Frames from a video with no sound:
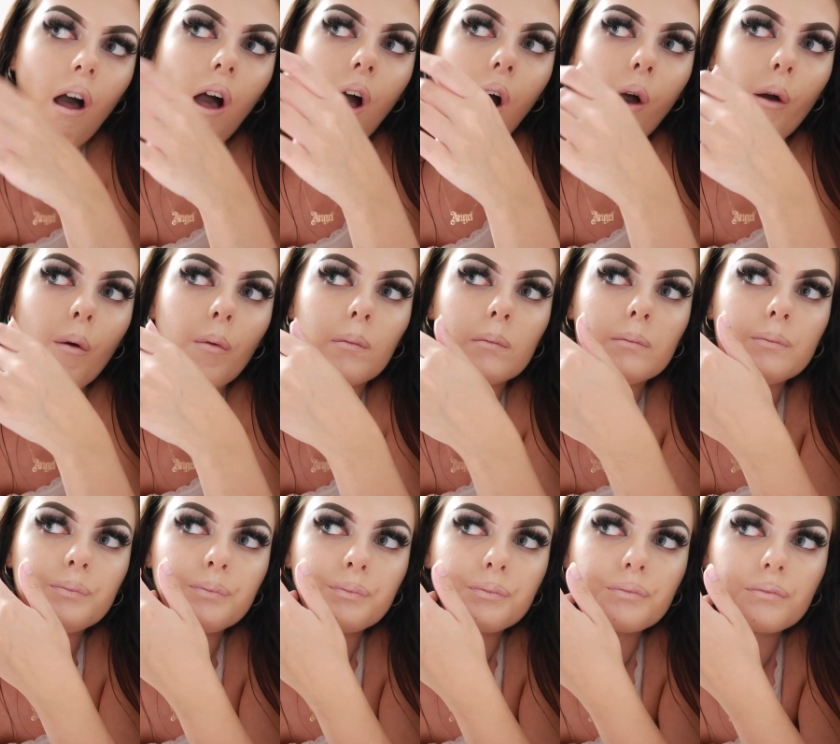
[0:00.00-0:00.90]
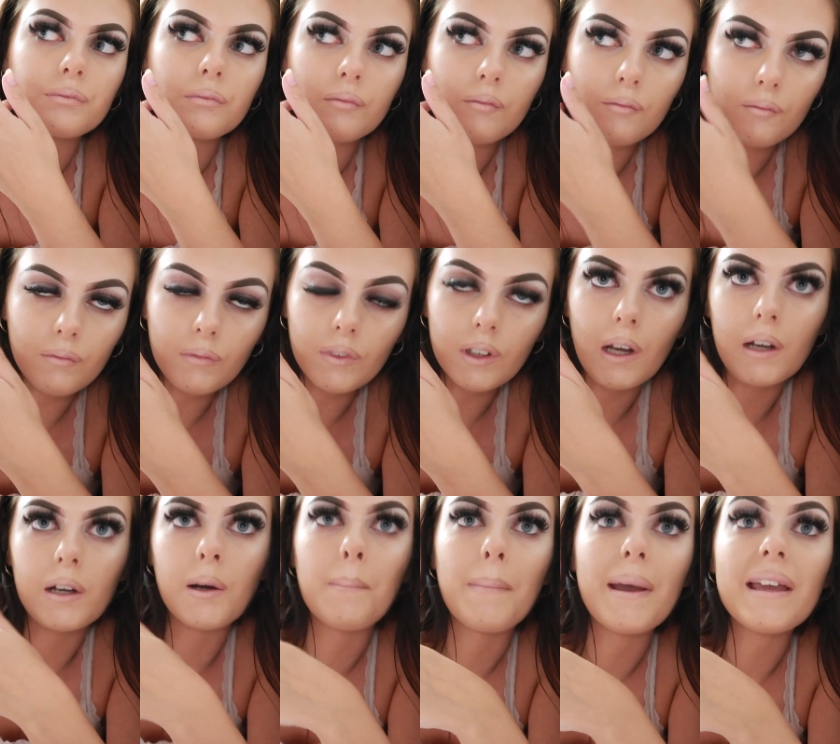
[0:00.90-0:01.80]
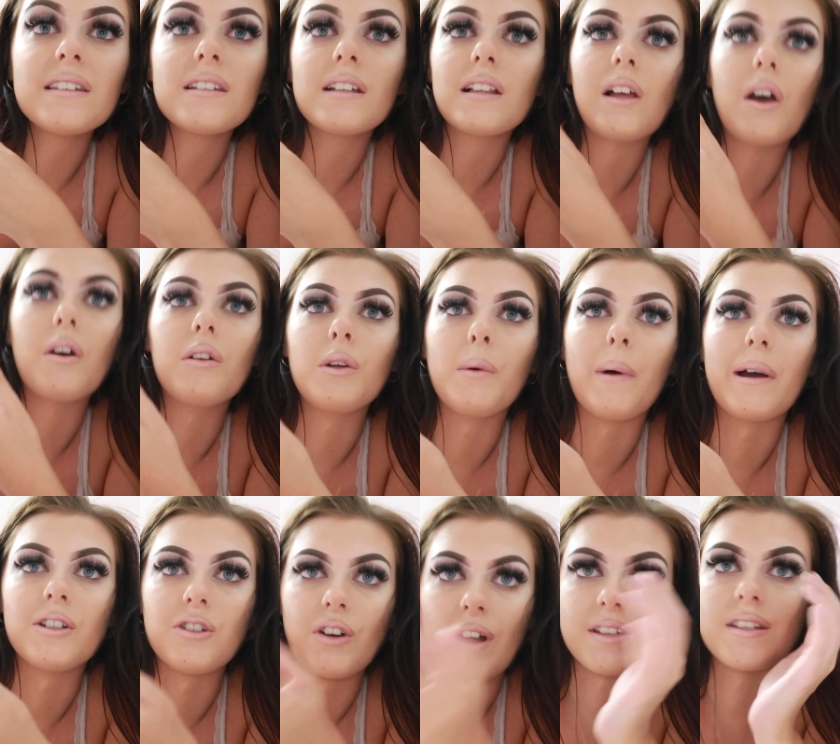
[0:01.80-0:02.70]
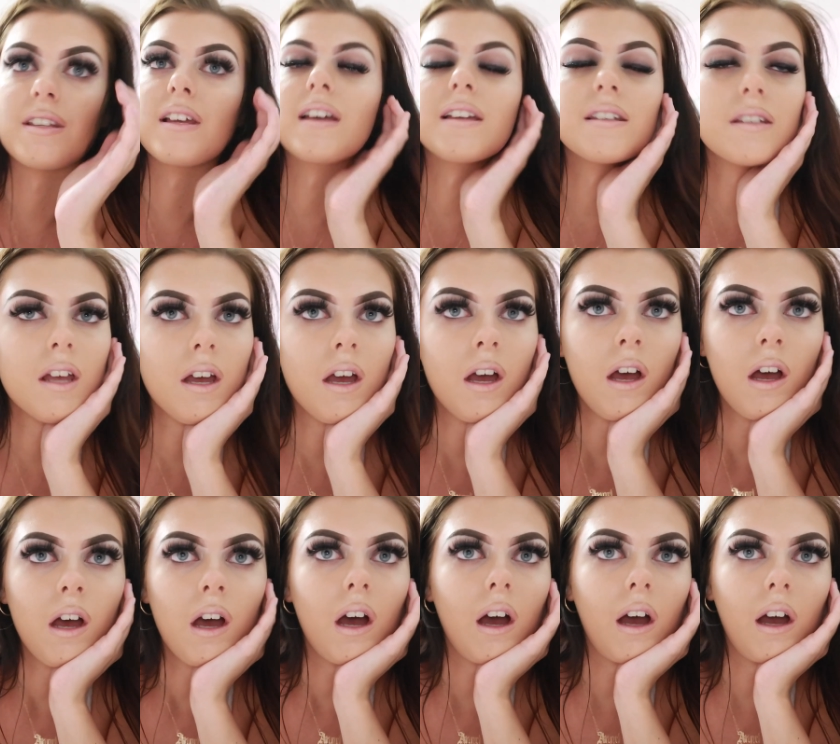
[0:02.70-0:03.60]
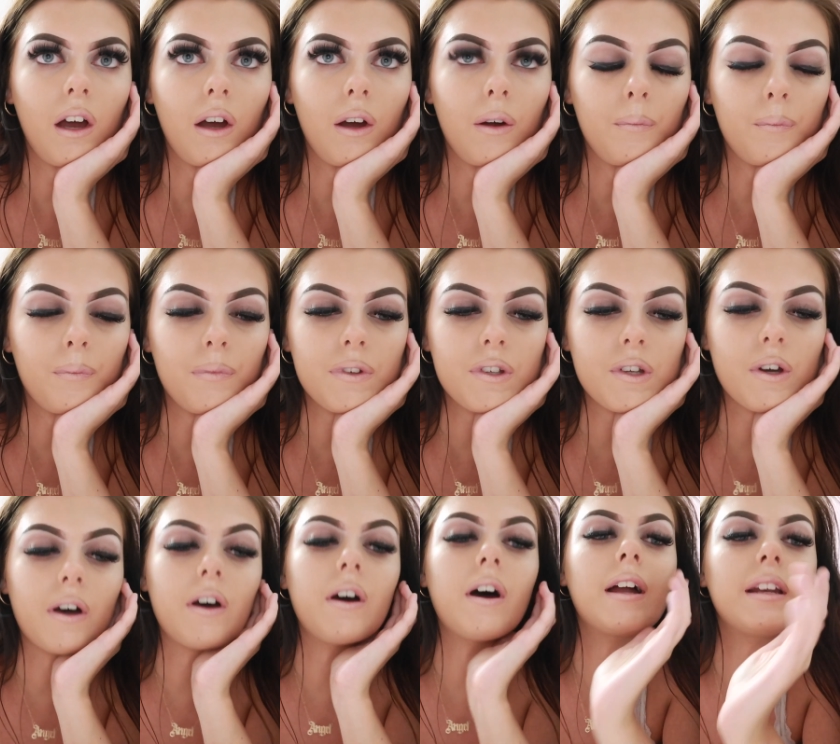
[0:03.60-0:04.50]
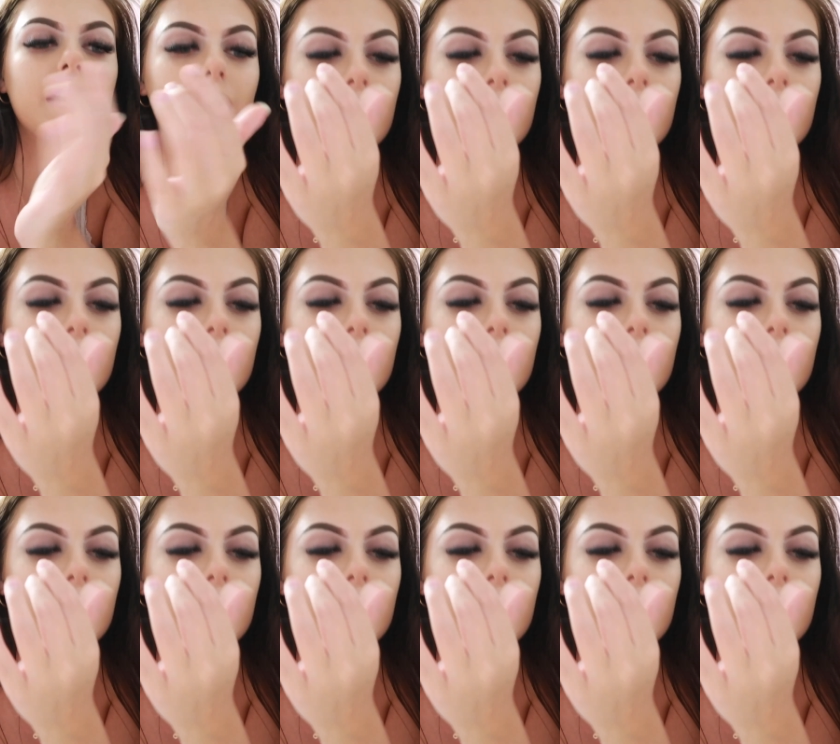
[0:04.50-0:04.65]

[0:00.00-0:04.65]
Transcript: I can basically only wear dresses. So I